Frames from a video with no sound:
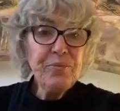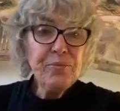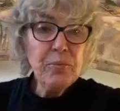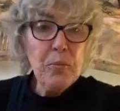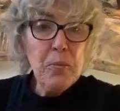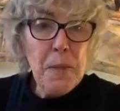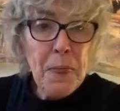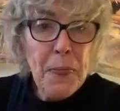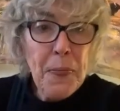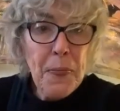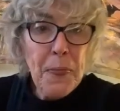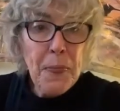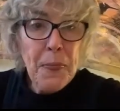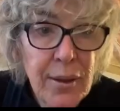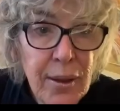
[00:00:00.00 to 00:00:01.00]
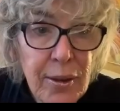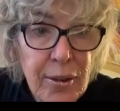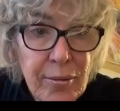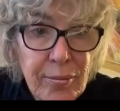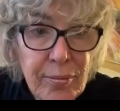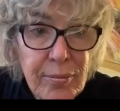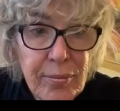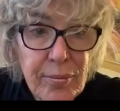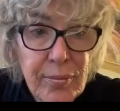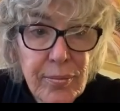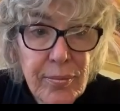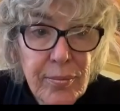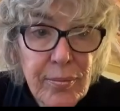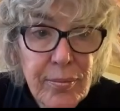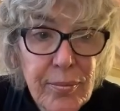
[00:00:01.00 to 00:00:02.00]

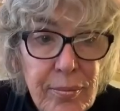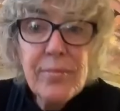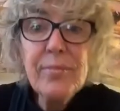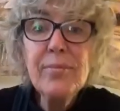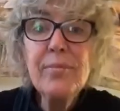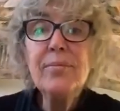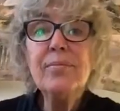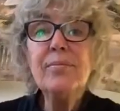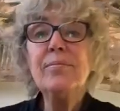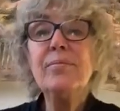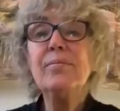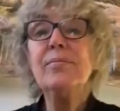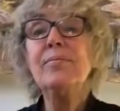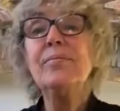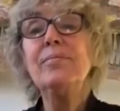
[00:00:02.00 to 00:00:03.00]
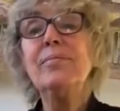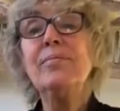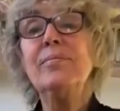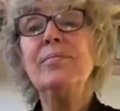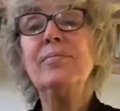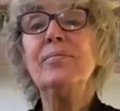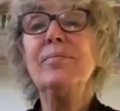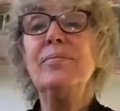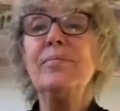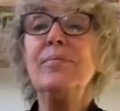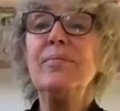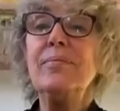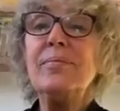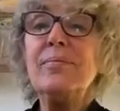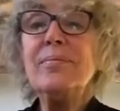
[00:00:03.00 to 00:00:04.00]

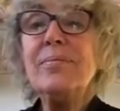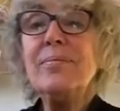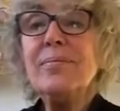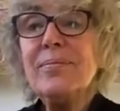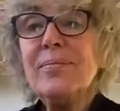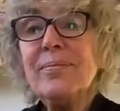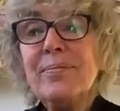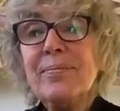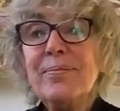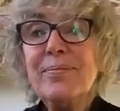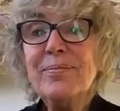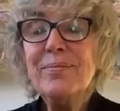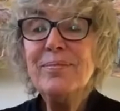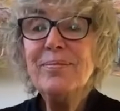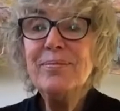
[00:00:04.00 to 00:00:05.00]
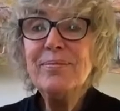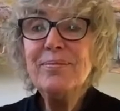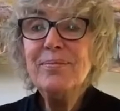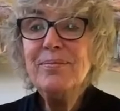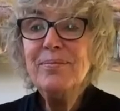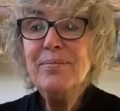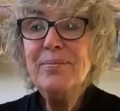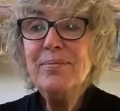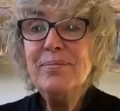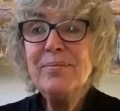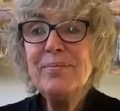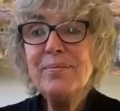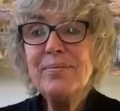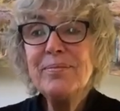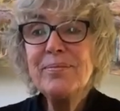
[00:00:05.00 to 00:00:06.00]

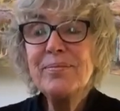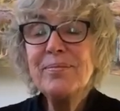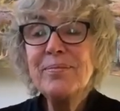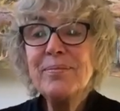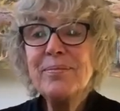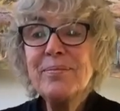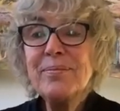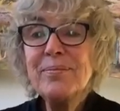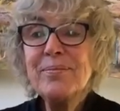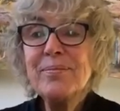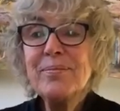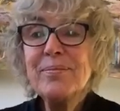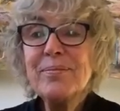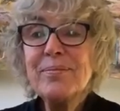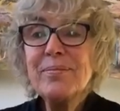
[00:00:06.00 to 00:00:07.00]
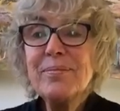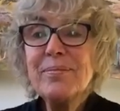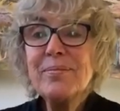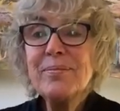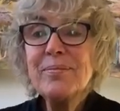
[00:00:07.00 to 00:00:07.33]
This person isn't speaking.